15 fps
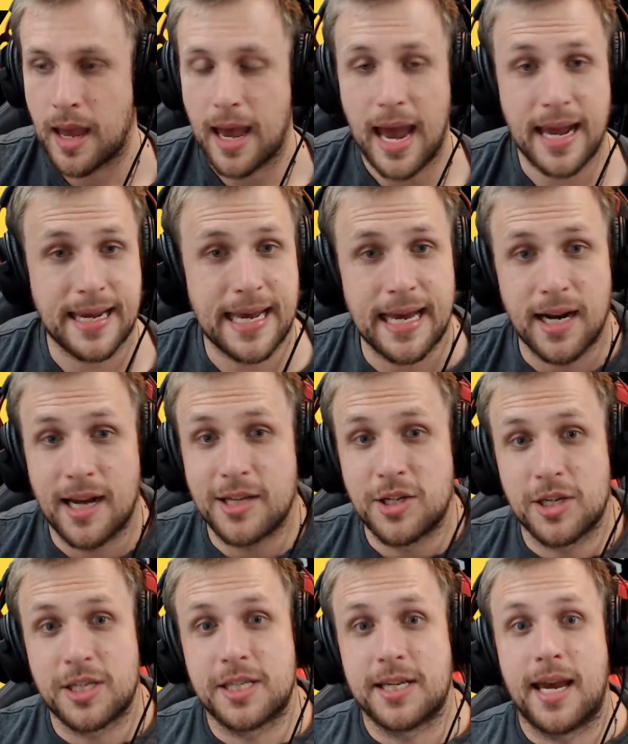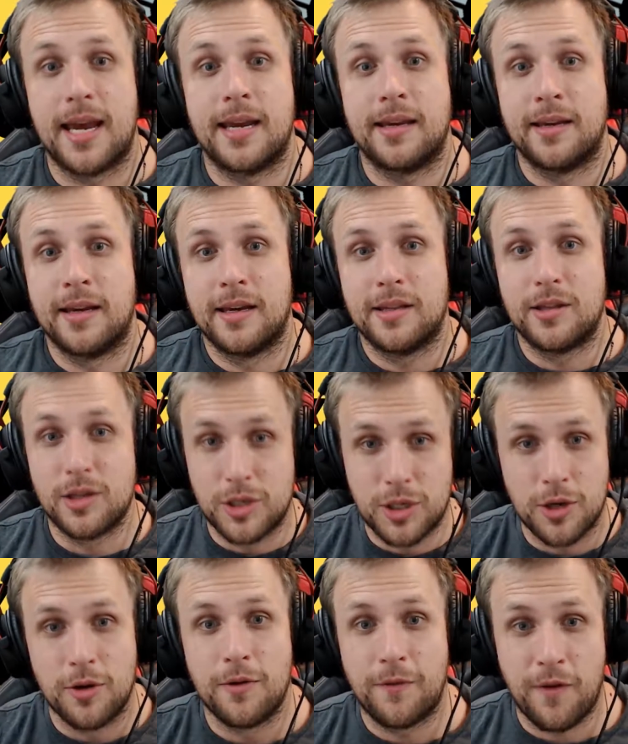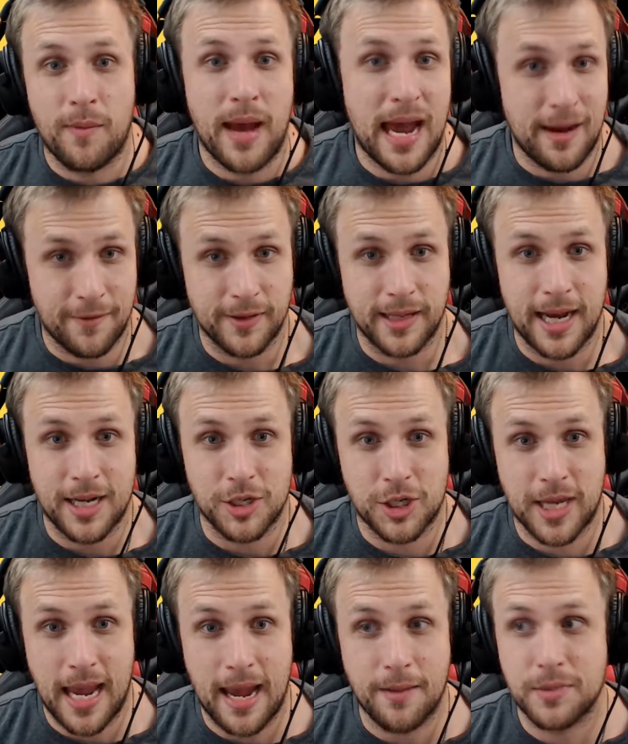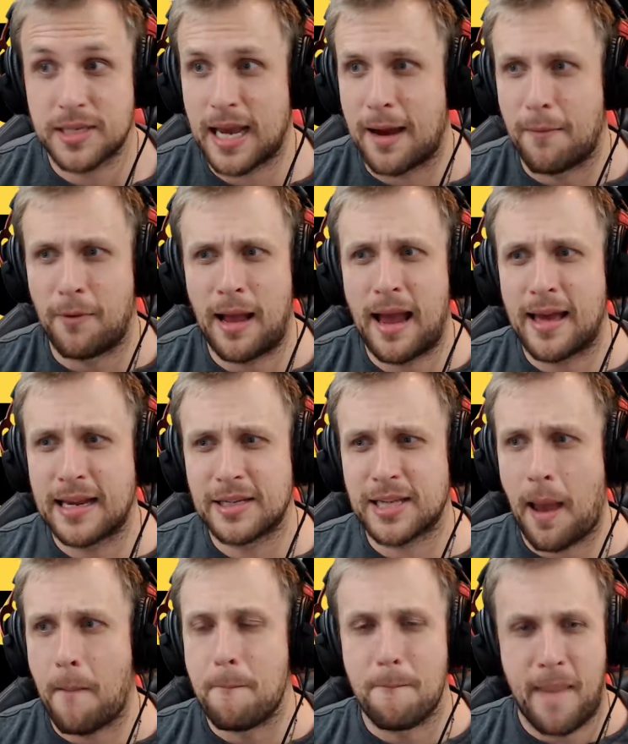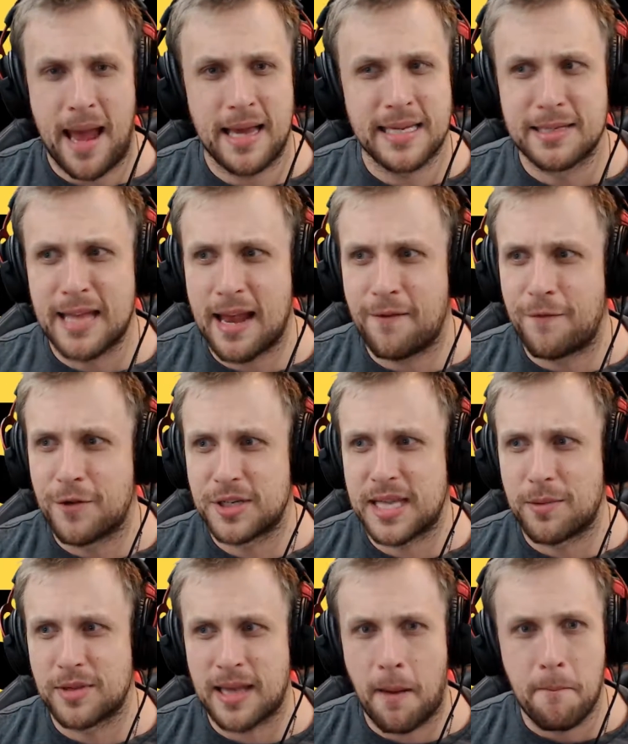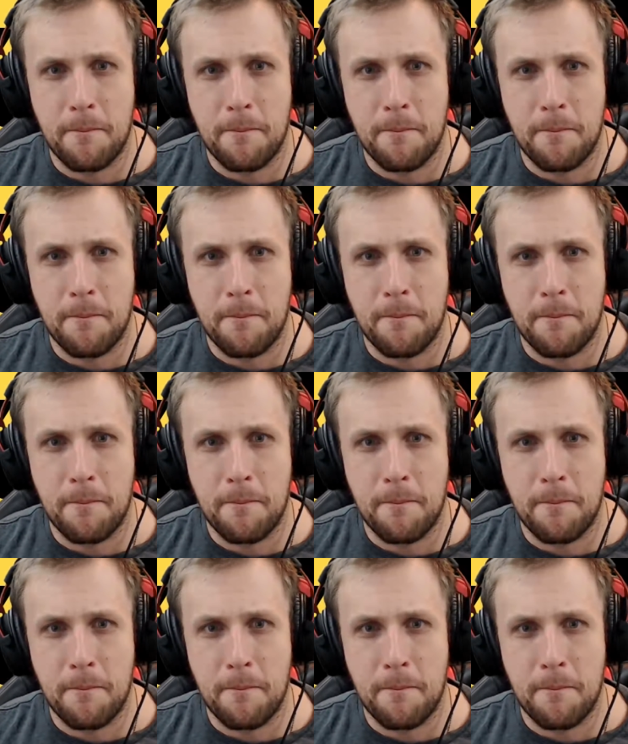And can I just say, the dude from Avalanche Games, I think it's like his first name was like